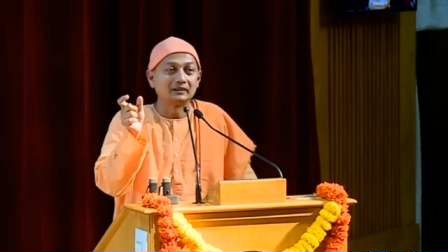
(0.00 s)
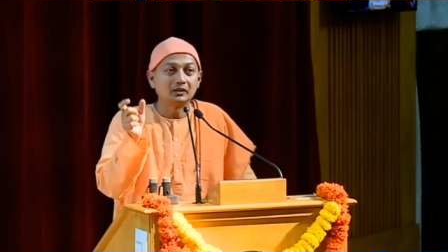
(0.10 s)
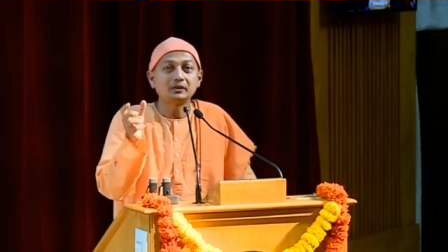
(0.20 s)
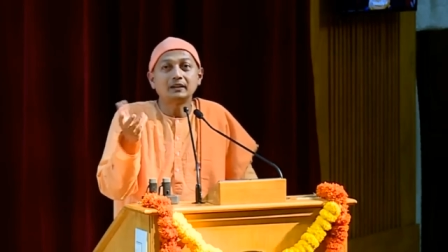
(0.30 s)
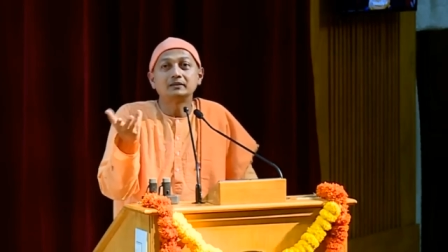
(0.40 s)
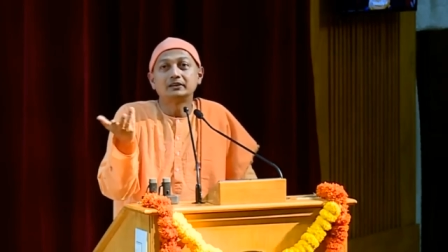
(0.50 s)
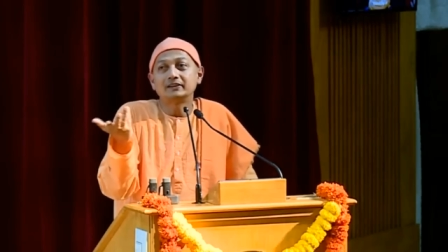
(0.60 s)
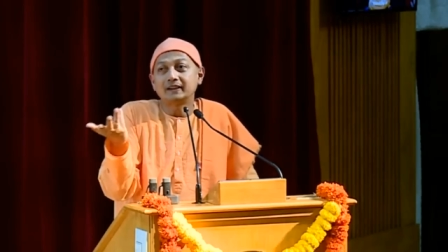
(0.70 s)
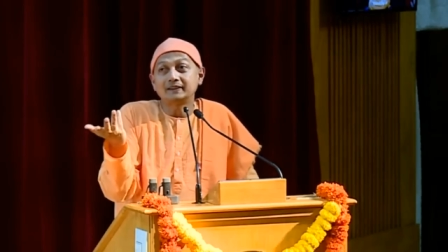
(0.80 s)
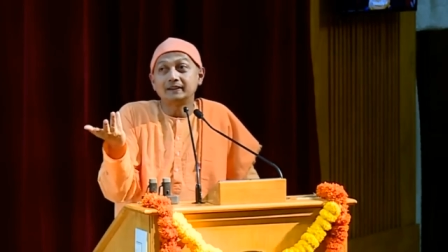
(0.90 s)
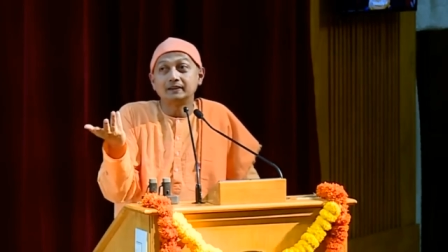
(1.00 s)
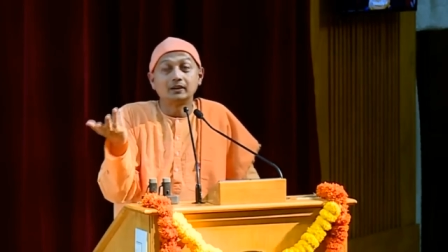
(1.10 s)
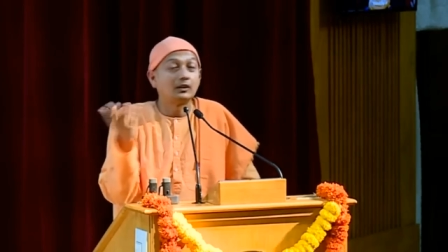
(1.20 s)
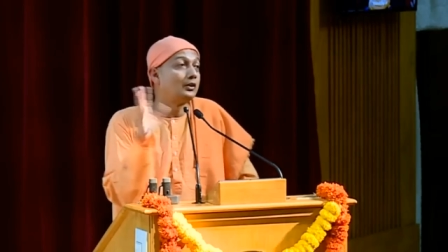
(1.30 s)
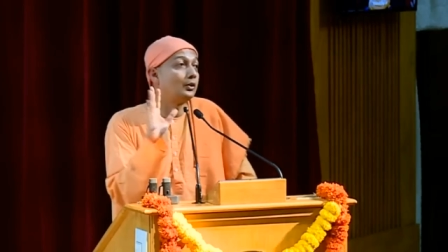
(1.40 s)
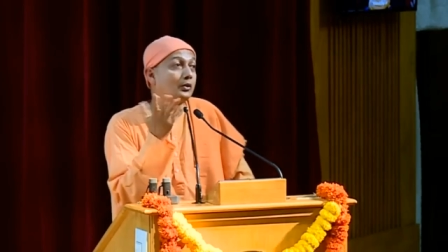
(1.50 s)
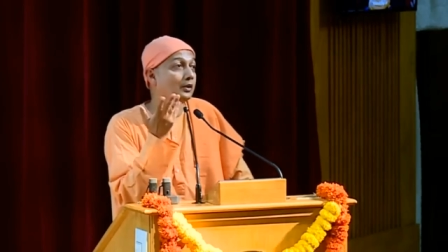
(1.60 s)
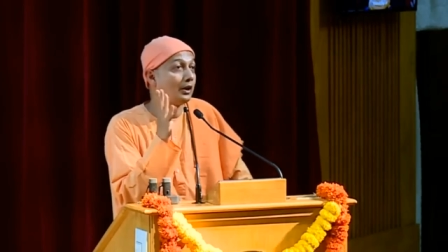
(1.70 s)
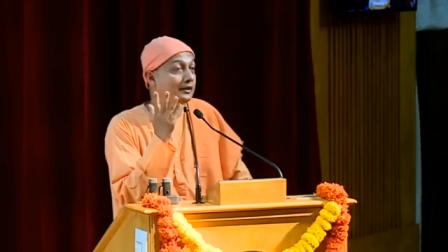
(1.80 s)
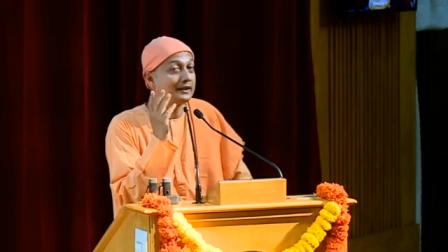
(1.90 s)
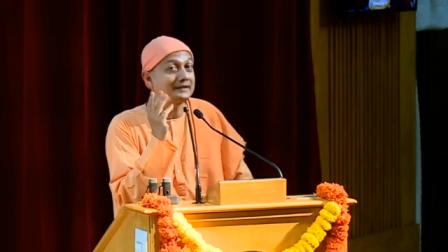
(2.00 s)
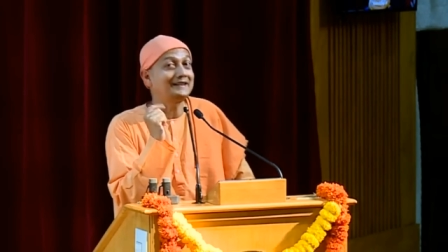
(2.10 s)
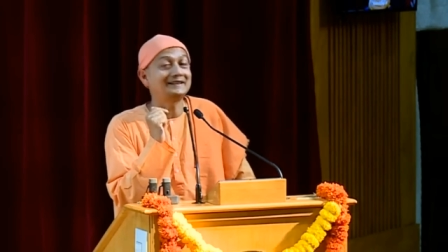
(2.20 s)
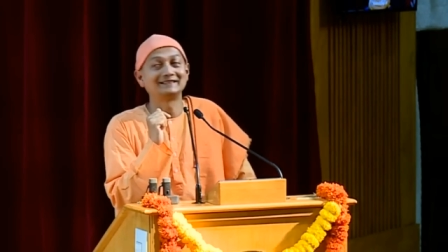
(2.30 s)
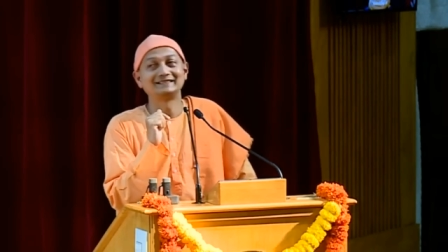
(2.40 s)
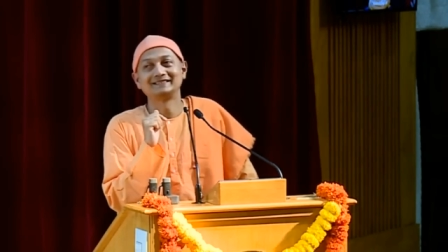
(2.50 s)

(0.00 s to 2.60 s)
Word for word: Okay, there's nothing. No, not nothing.